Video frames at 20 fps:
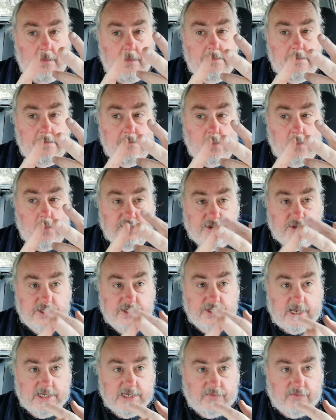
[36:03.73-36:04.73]
more
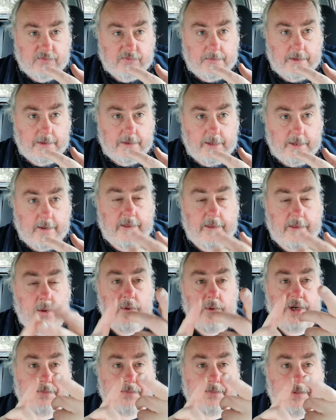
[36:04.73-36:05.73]
successful, they
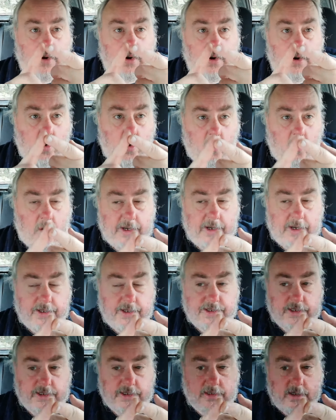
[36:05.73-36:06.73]
reach bigger
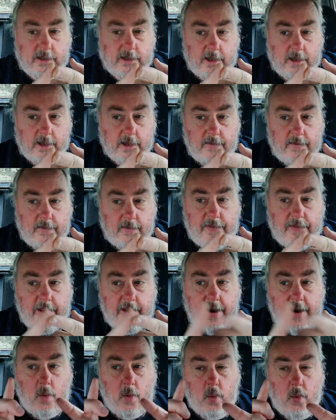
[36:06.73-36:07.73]
audiences,
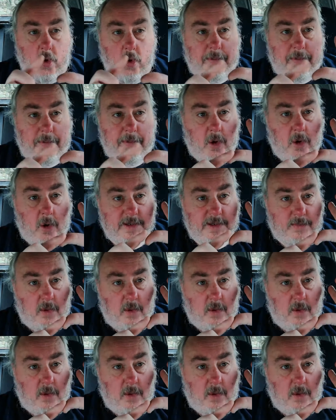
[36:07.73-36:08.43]
their work becomes more